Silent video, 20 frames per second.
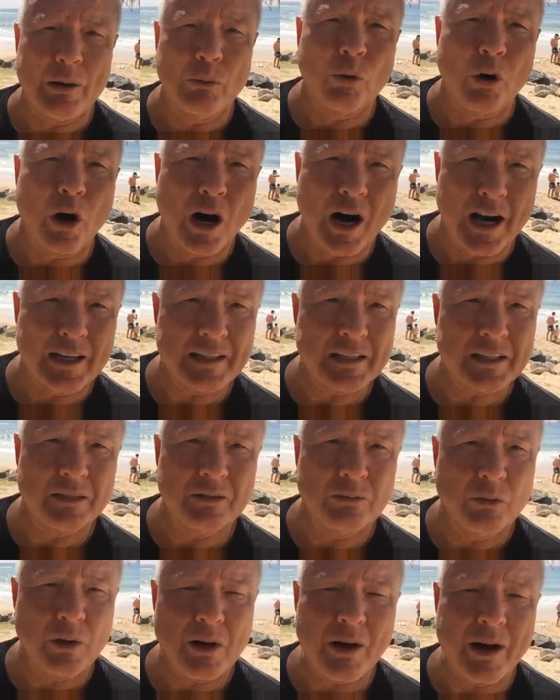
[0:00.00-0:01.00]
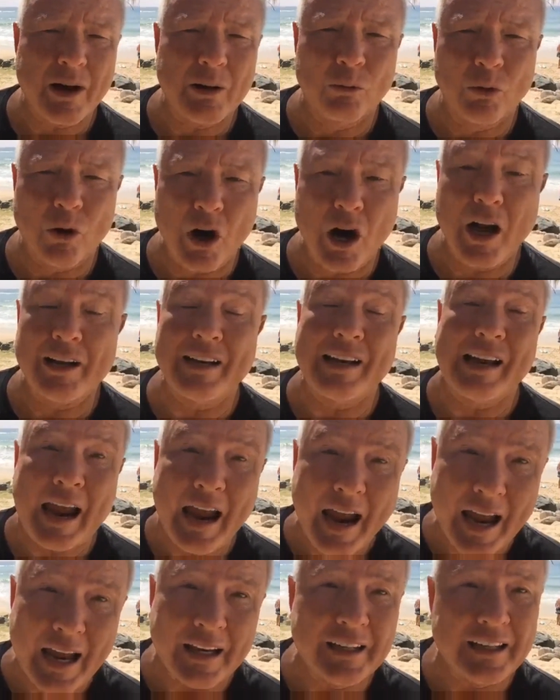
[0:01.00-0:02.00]
want? What do I want?
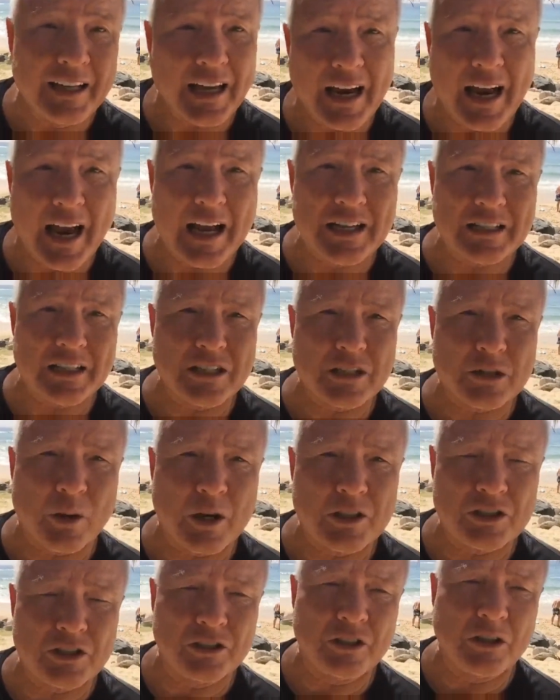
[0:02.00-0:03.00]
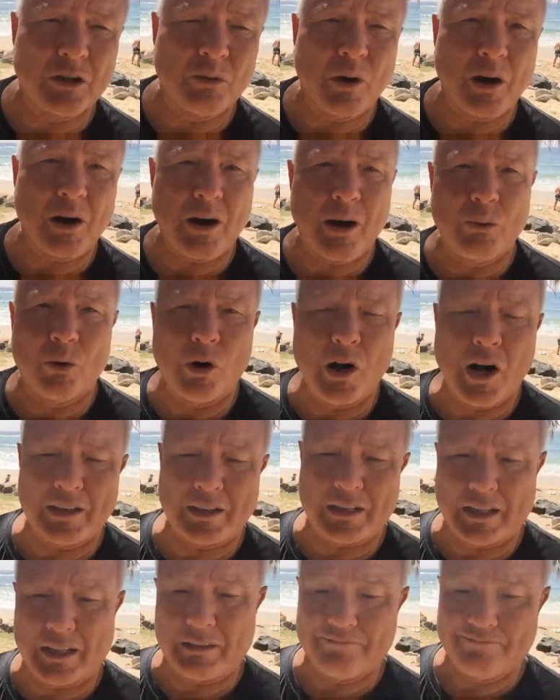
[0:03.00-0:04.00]
And you got to ask this question too. What do I want
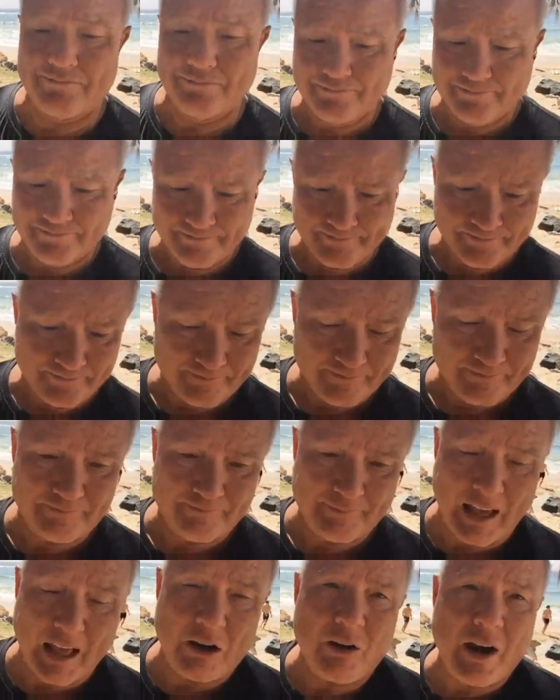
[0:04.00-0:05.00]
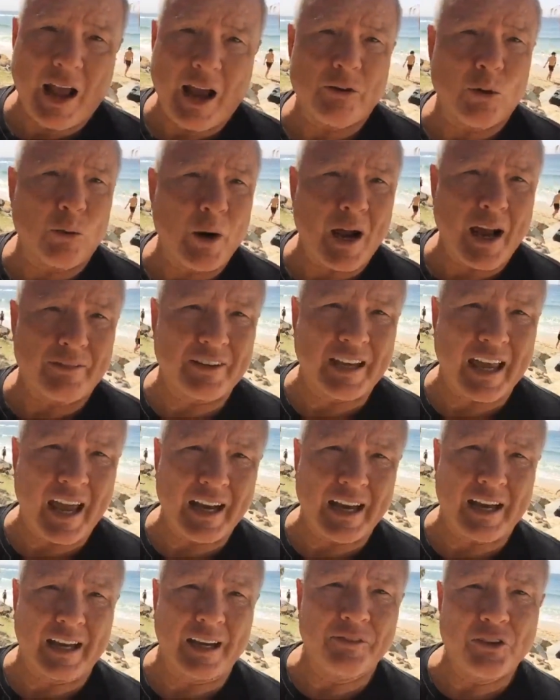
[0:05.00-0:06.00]
that I don't have a way of
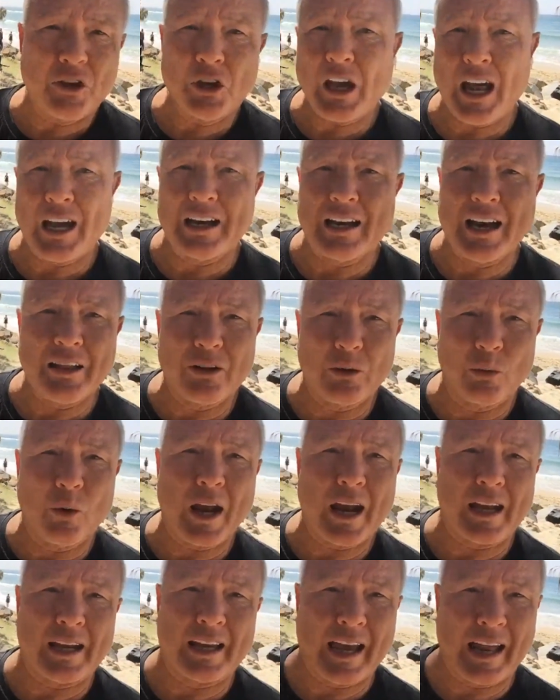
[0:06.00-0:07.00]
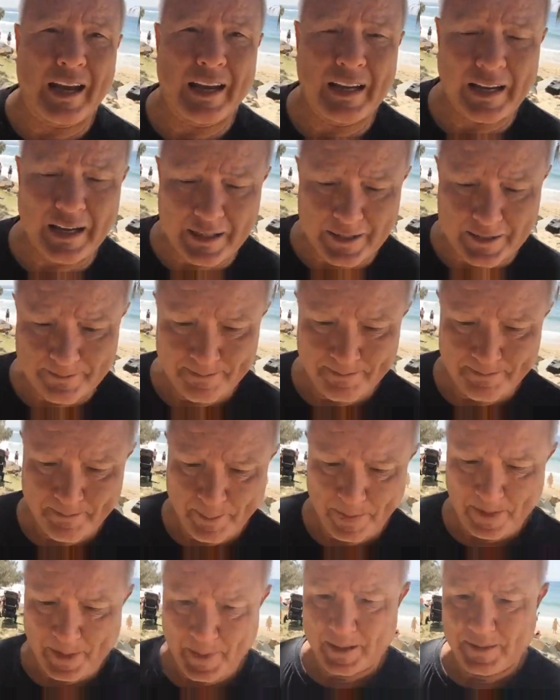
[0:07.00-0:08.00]
getting? If you got another way of getting it,
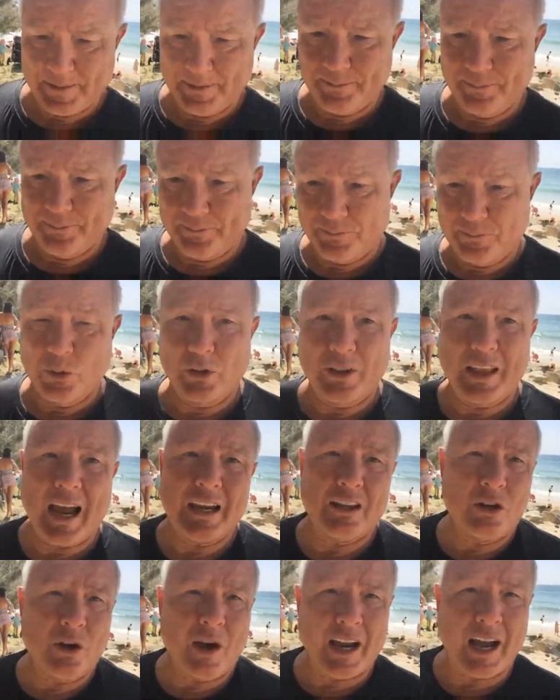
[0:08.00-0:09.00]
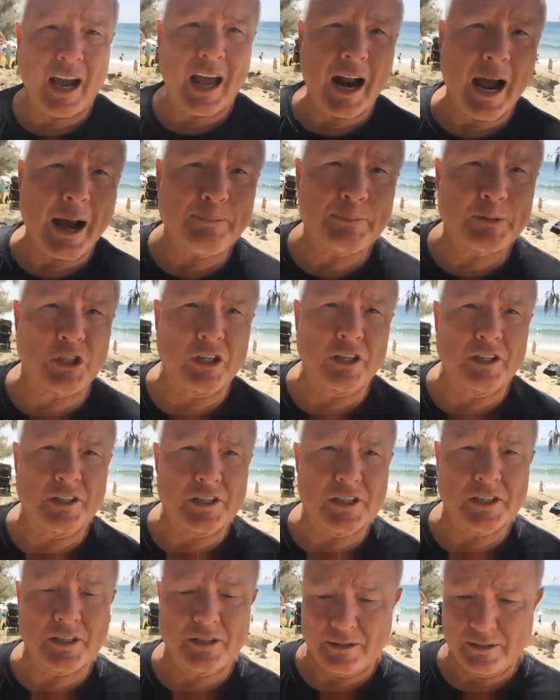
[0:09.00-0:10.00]
well, now you got
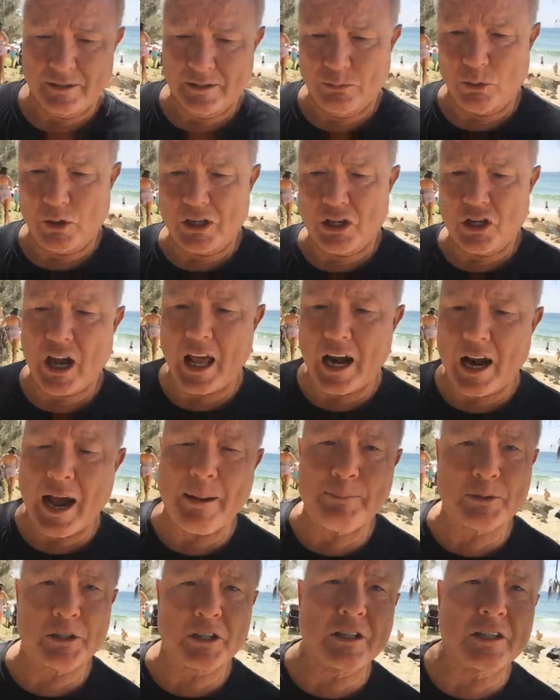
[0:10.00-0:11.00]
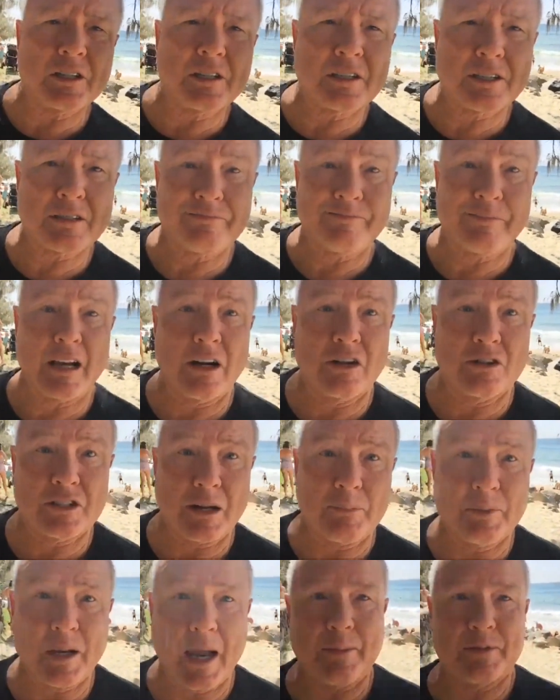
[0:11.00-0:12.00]
options. And when you got options, you know,
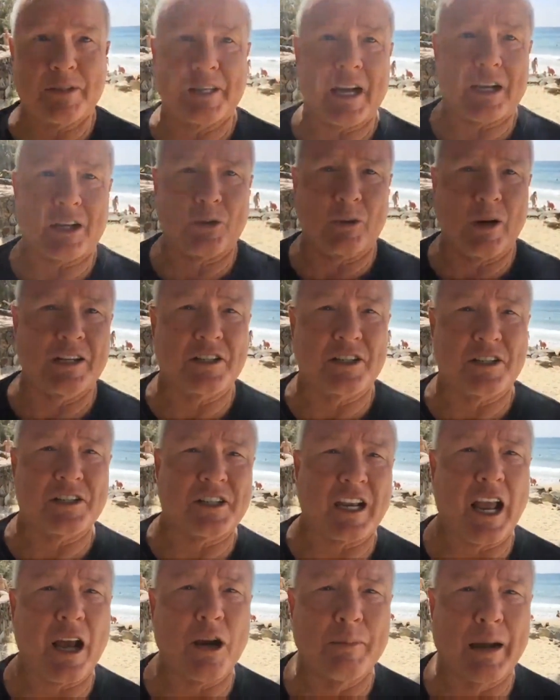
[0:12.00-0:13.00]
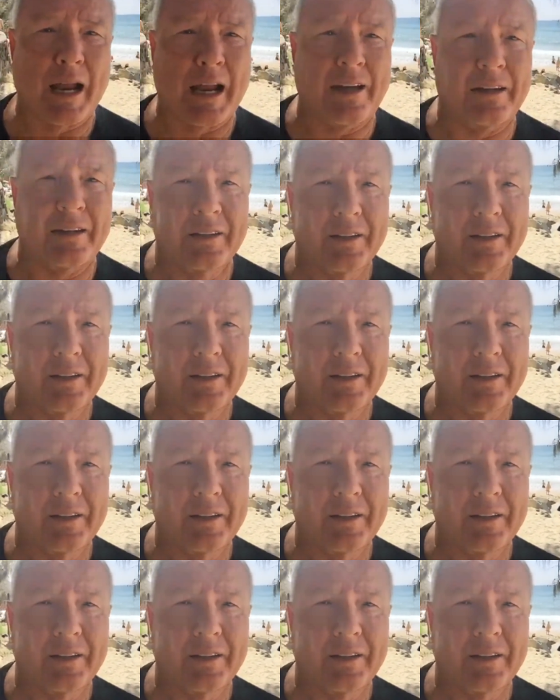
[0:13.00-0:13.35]
sometimes that creates a stalemate,